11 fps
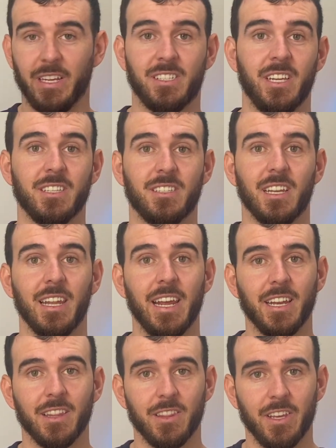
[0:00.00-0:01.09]
since
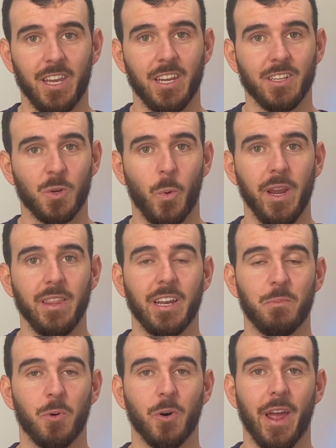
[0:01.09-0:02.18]
deleted the tweet that
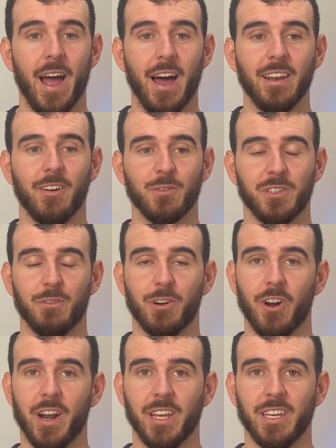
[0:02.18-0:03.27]
he put out, obviously
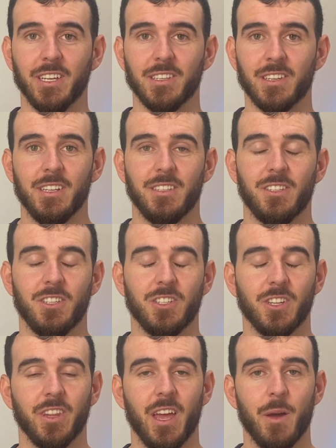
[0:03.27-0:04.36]
regretting his
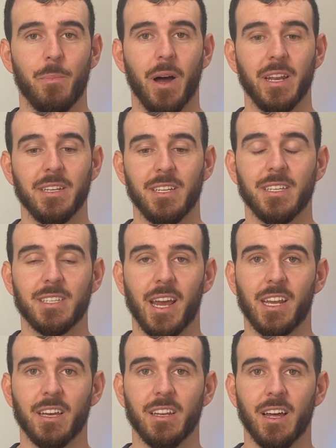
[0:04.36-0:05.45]
decision there, but it did
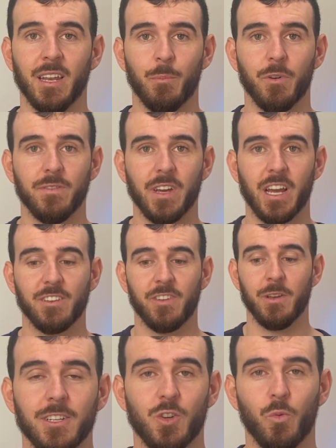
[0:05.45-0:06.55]
take a number of days for
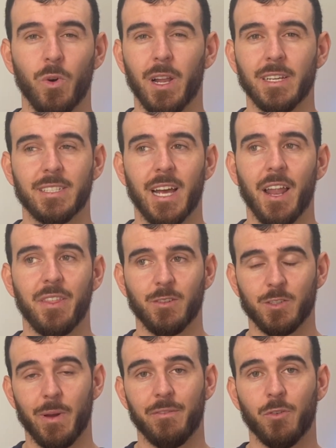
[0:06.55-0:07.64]
him to realize that. I think it
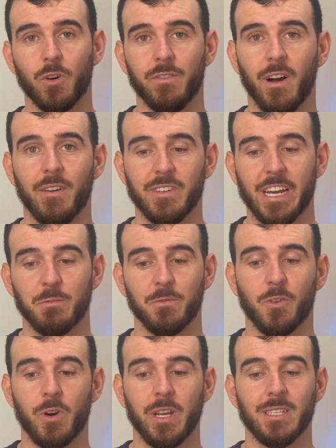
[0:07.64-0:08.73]
was about 4 or 5 days
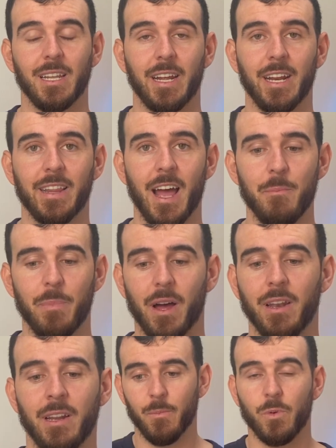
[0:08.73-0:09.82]
before he deleted that,
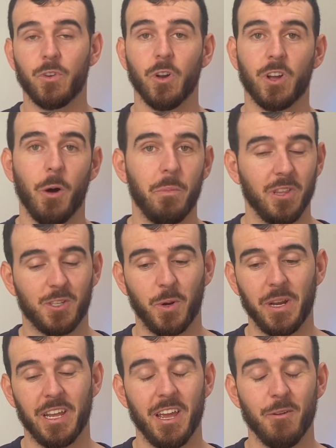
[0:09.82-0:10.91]
but we've got a copy of the
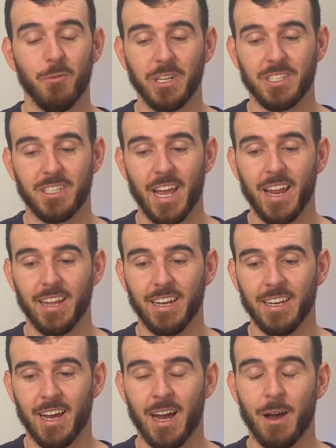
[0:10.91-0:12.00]
tweet here, what he said,
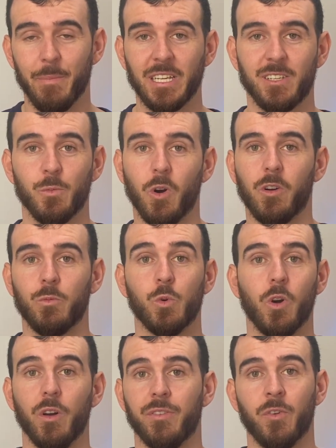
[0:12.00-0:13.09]
and basically we'll
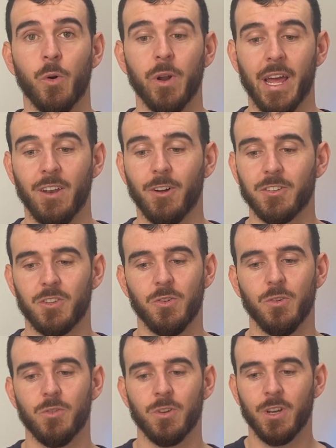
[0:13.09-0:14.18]
go through it, and not
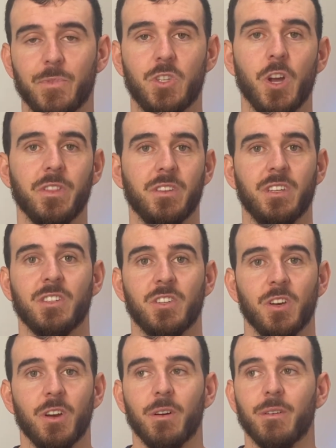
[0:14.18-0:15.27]
to turn this
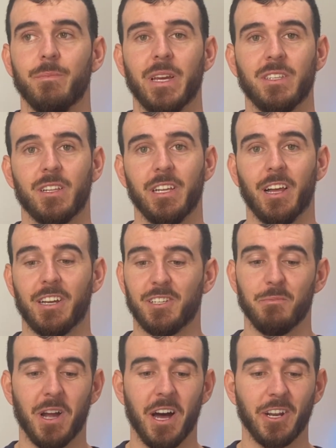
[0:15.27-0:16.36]
into basically like
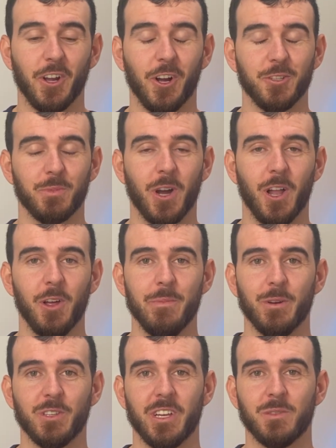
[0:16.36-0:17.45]
some kind of gossip column.
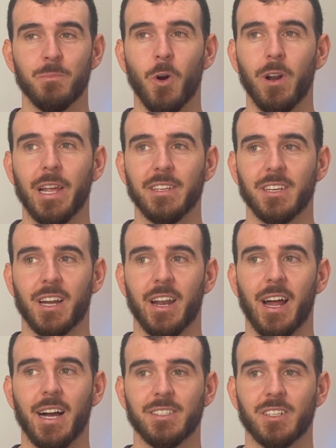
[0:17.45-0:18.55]
It's more or less, it kind of asks the